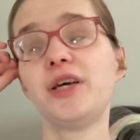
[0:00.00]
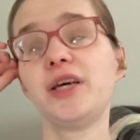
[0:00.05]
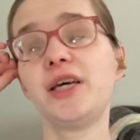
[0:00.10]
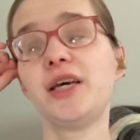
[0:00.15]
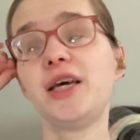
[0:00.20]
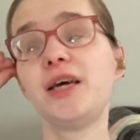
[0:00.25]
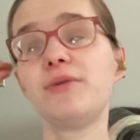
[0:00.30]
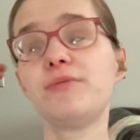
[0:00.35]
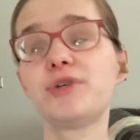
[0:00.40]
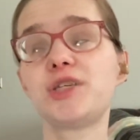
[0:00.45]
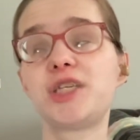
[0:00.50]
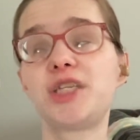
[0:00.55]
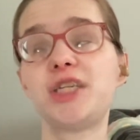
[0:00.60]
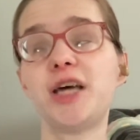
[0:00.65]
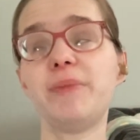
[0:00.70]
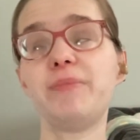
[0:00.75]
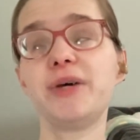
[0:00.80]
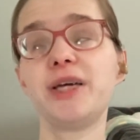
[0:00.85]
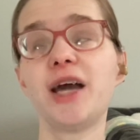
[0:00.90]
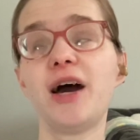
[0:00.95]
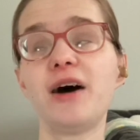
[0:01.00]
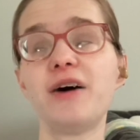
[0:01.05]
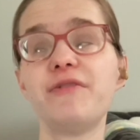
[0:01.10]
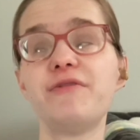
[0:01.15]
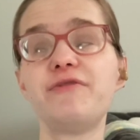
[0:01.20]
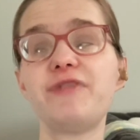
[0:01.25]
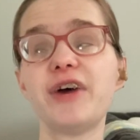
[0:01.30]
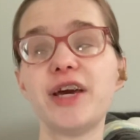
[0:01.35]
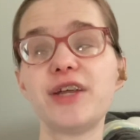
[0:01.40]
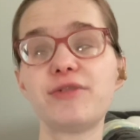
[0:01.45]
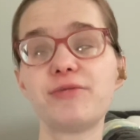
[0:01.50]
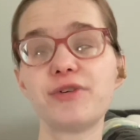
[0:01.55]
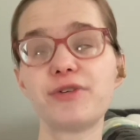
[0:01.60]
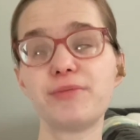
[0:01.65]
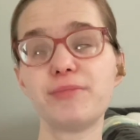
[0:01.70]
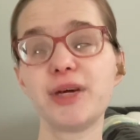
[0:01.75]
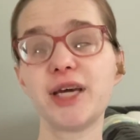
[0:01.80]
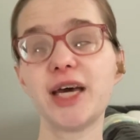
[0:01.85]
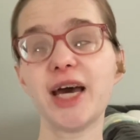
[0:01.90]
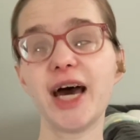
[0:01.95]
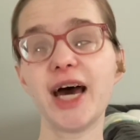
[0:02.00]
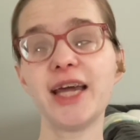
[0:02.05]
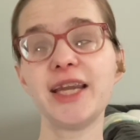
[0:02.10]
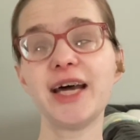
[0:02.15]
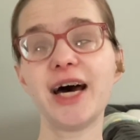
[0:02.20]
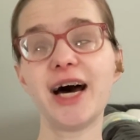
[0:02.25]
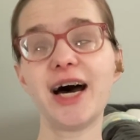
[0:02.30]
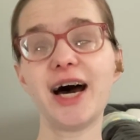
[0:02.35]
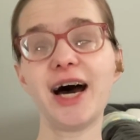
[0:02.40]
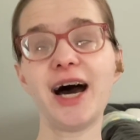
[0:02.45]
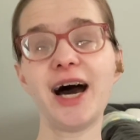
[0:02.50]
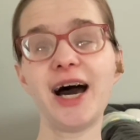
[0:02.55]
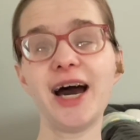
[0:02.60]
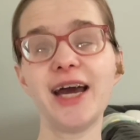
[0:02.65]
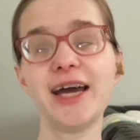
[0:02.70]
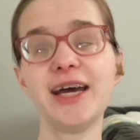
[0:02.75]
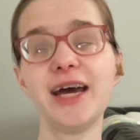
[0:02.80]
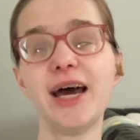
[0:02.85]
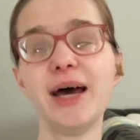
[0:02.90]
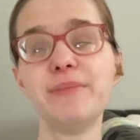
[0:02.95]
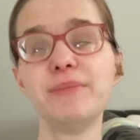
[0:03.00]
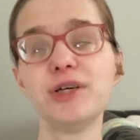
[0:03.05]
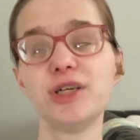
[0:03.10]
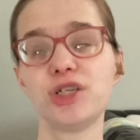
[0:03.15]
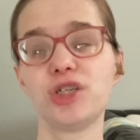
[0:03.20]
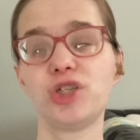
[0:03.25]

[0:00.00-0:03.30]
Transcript: He was stepping out in faith with me, and I am